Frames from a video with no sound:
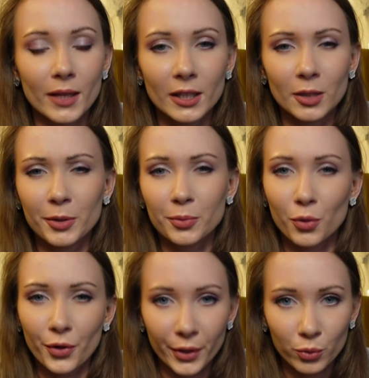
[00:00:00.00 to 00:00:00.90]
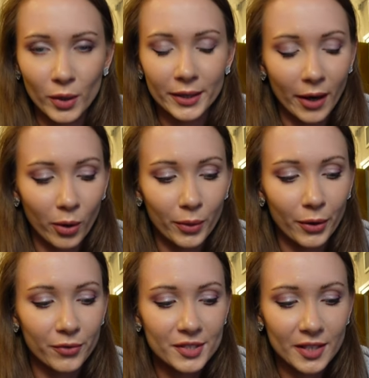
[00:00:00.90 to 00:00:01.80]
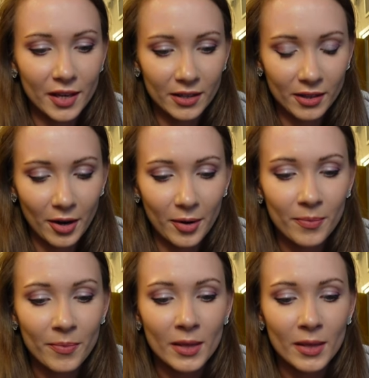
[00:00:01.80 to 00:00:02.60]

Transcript: a little bit more than one hour of staying there.